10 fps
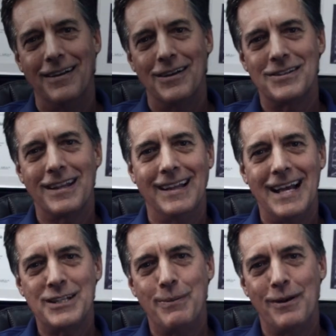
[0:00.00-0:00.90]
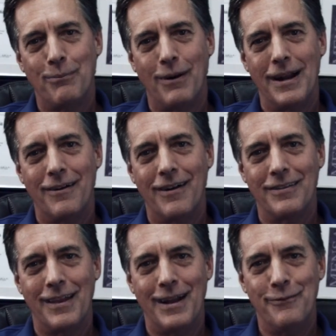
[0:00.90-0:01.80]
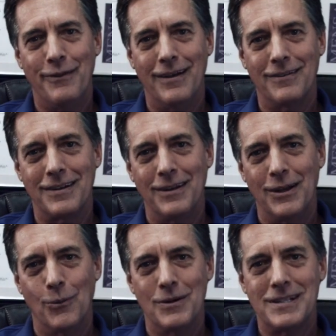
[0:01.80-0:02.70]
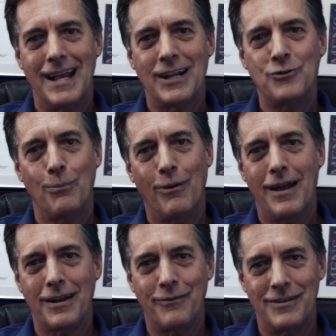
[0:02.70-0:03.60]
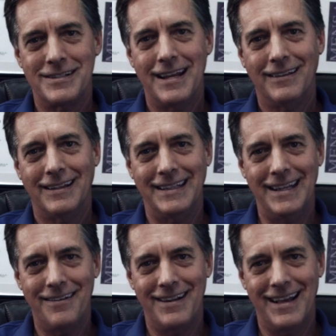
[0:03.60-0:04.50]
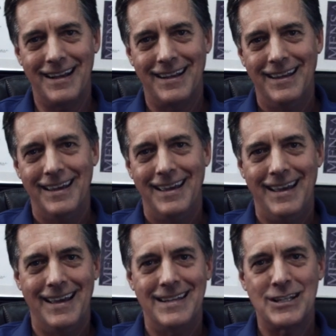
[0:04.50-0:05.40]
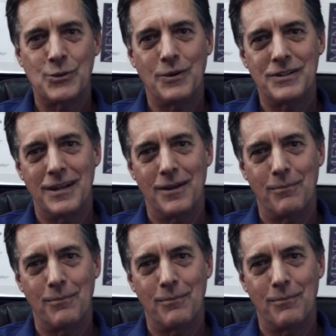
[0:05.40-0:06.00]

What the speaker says: So the last bit of prior art that I found was an actual product for sale on the internet. And this was a